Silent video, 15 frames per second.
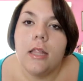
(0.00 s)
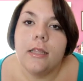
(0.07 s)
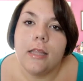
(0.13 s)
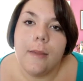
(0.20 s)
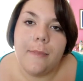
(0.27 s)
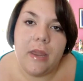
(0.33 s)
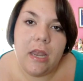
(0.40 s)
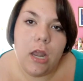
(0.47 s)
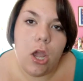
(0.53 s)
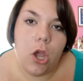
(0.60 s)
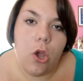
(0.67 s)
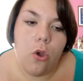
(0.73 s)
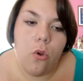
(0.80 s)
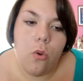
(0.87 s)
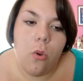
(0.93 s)
let me
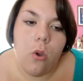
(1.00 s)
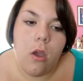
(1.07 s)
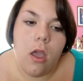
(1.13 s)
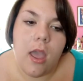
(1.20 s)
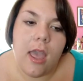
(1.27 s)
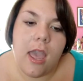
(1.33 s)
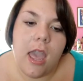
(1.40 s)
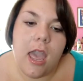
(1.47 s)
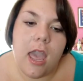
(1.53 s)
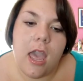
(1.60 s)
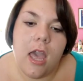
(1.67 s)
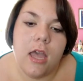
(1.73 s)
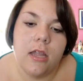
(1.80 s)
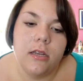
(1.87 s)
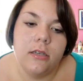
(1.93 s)
know.
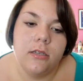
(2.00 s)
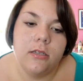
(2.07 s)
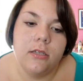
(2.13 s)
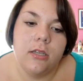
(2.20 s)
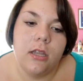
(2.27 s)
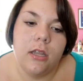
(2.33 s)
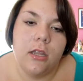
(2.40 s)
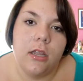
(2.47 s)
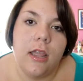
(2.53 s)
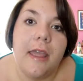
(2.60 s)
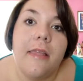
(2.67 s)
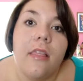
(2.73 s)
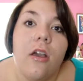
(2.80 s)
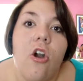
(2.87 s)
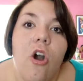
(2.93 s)
And
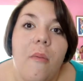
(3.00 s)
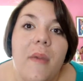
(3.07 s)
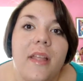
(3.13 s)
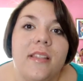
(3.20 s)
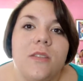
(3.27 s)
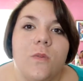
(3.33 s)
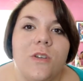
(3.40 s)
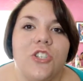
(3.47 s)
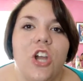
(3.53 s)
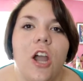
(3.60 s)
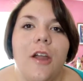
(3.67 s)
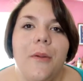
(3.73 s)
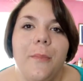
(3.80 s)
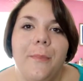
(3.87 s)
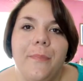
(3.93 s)
in the comments, which
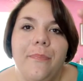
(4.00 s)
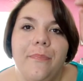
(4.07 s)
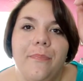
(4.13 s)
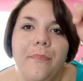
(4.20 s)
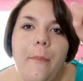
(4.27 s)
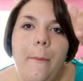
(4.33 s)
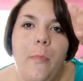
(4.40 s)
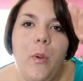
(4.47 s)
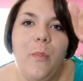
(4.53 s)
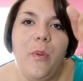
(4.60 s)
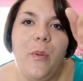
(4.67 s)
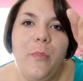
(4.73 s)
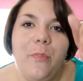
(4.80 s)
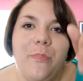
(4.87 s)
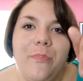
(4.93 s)
are boop
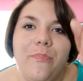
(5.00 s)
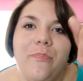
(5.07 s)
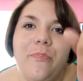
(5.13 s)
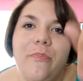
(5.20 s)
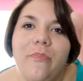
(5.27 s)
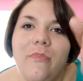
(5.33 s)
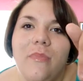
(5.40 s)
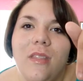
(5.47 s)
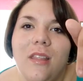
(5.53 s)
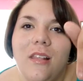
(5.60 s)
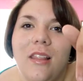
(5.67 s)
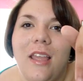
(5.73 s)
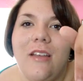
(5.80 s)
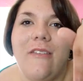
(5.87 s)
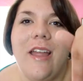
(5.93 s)
boop,
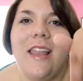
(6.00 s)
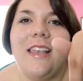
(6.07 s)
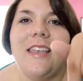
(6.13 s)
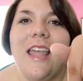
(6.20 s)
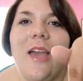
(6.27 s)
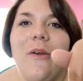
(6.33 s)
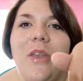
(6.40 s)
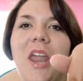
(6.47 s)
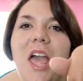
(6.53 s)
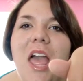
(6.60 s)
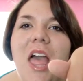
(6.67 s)
like right down